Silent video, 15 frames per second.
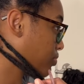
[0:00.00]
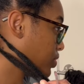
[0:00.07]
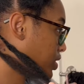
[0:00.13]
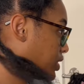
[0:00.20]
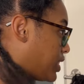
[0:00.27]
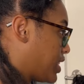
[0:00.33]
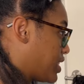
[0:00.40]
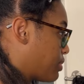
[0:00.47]

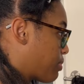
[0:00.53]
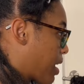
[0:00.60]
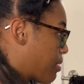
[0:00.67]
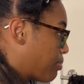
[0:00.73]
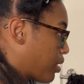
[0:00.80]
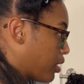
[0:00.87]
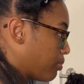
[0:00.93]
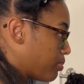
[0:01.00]
really is my
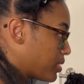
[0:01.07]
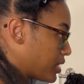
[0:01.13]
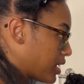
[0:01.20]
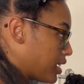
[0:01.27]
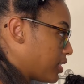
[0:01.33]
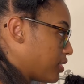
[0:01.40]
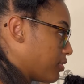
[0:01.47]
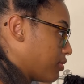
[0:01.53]
purpose
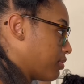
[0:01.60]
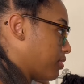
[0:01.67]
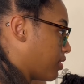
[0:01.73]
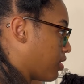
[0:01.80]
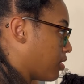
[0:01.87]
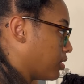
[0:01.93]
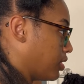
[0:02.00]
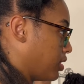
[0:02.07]
in doing
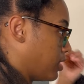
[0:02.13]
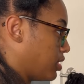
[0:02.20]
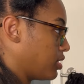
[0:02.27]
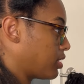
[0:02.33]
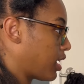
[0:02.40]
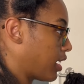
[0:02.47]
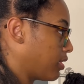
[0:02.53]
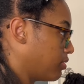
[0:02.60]
all of this?
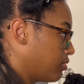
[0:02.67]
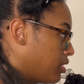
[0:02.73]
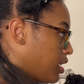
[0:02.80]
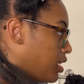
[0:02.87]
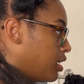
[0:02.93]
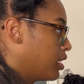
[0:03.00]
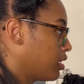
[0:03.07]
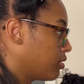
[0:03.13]
Like,
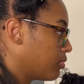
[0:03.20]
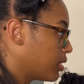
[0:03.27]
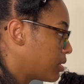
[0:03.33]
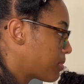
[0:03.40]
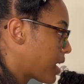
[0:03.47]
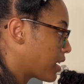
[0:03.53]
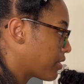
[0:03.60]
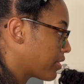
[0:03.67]
what am
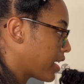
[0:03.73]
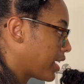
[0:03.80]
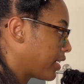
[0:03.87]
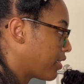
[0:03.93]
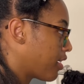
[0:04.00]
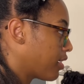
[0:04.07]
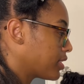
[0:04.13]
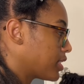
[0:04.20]
I creating
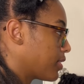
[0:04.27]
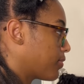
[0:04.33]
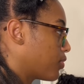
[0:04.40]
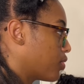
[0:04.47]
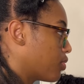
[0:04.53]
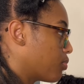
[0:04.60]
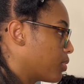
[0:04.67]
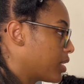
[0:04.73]
content
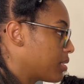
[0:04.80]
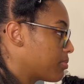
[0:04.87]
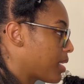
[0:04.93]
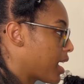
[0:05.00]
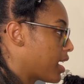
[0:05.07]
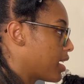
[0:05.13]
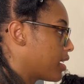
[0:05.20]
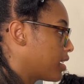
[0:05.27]
for? What am
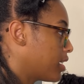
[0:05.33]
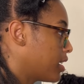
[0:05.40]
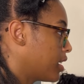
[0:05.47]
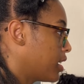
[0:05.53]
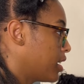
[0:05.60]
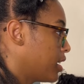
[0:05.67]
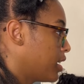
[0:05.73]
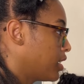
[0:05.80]
I
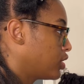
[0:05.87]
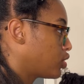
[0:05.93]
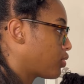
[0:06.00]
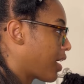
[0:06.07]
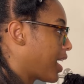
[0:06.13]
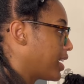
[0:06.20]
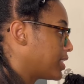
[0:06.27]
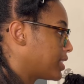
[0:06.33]

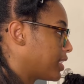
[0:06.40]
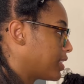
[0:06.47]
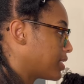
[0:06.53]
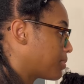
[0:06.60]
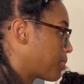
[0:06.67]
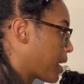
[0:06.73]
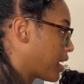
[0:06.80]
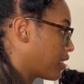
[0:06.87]
trying to
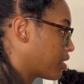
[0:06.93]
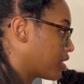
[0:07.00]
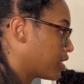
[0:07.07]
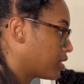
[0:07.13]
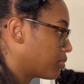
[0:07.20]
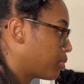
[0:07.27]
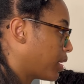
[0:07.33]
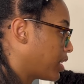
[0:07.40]
inspire
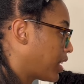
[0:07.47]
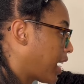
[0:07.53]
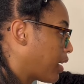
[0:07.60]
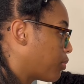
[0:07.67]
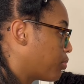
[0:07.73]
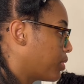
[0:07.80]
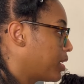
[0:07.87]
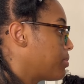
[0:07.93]
other break
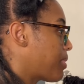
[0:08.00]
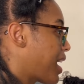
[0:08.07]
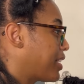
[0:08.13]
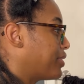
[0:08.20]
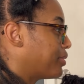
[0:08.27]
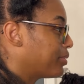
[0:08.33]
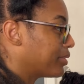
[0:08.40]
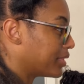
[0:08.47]
like what am I
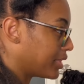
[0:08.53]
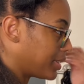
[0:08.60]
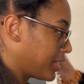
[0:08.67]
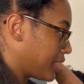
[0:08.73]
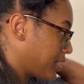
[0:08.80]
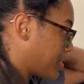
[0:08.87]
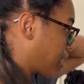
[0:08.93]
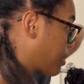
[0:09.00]
doing
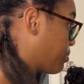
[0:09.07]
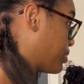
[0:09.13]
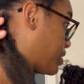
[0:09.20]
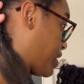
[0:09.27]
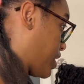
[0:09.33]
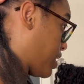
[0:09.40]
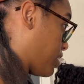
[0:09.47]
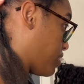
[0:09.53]
type of thing.